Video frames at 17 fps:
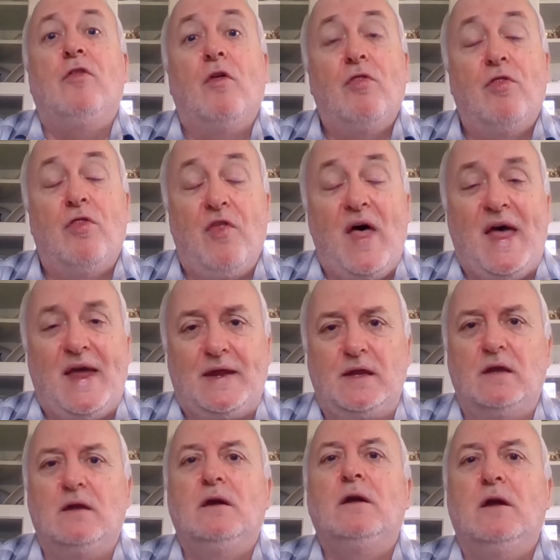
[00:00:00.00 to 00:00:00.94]
that
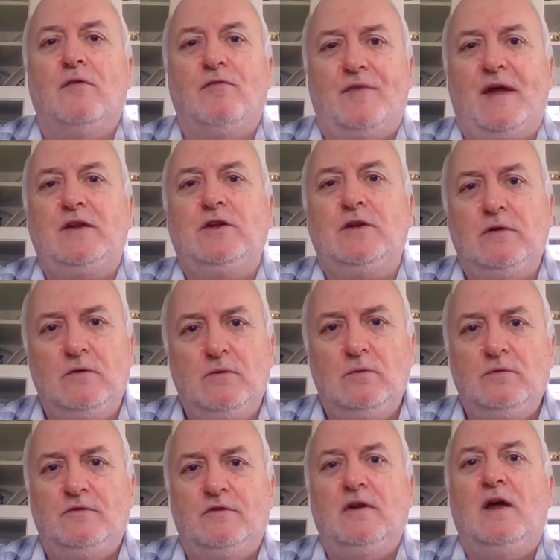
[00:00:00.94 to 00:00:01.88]
they can then
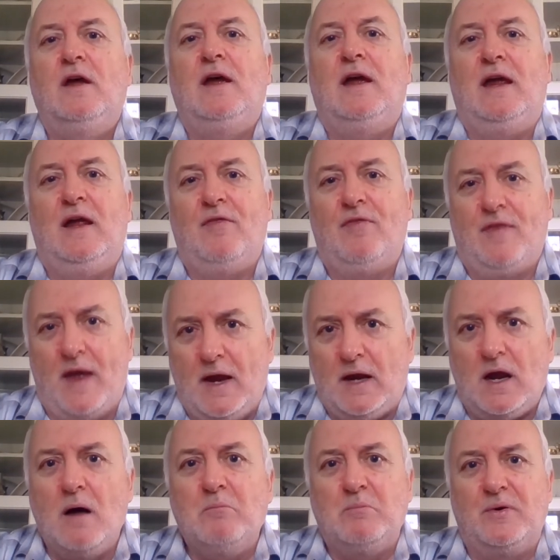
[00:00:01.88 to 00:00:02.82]
use in their
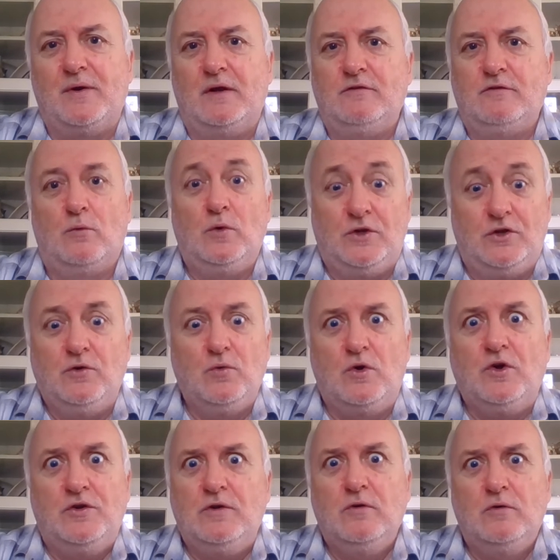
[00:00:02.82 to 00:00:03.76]
companies, or you
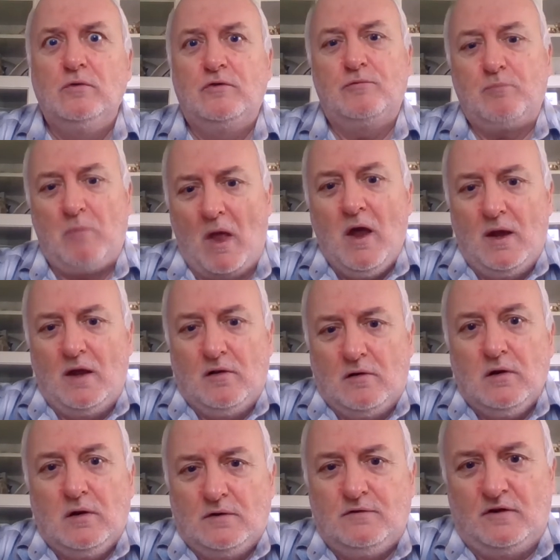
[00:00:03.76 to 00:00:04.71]
can use
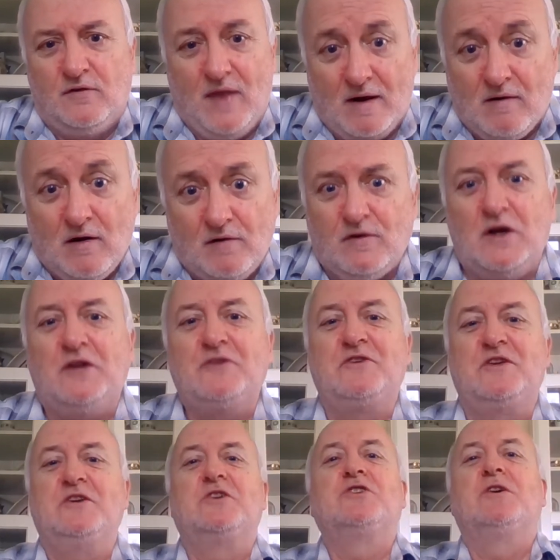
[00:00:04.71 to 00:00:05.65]
to their
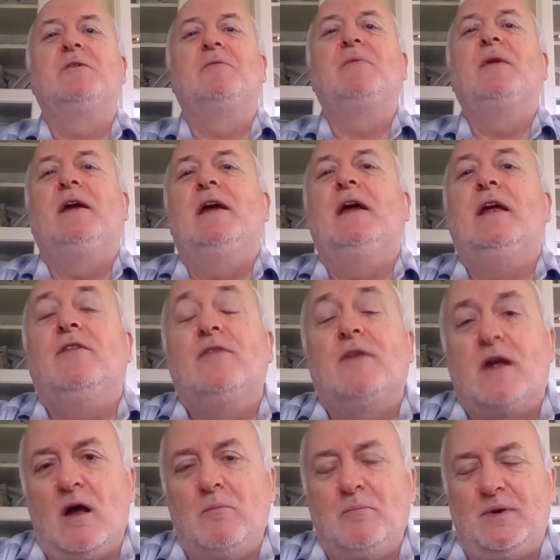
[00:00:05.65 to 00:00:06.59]
advantage in
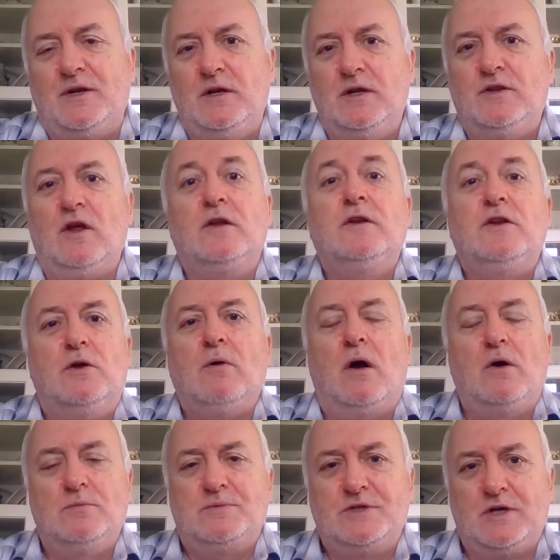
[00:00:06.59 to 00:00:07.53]
the company that you
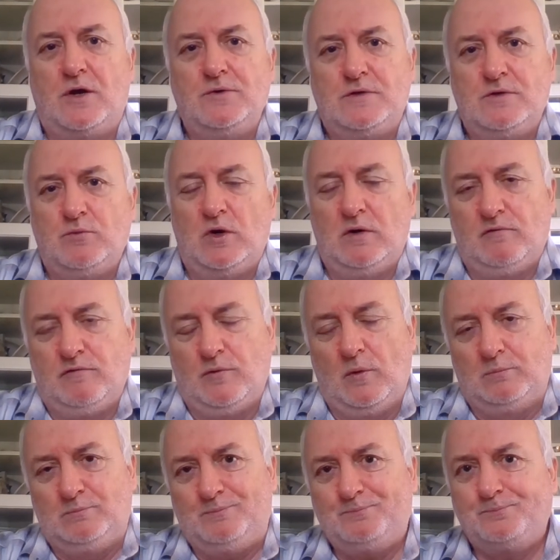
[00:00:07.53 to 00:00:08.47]
hope to go to work
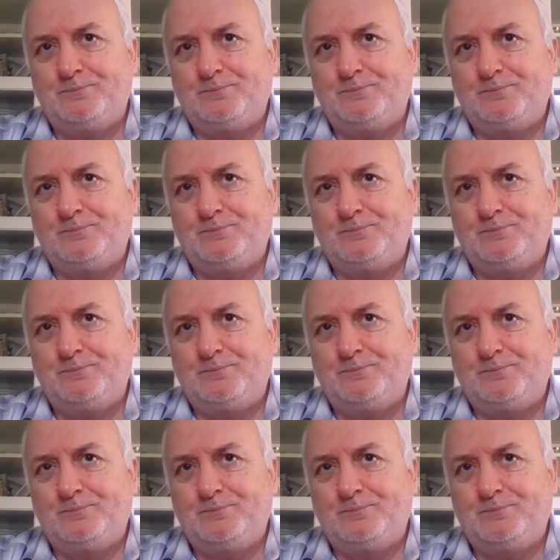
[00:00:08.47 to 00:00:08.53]
for.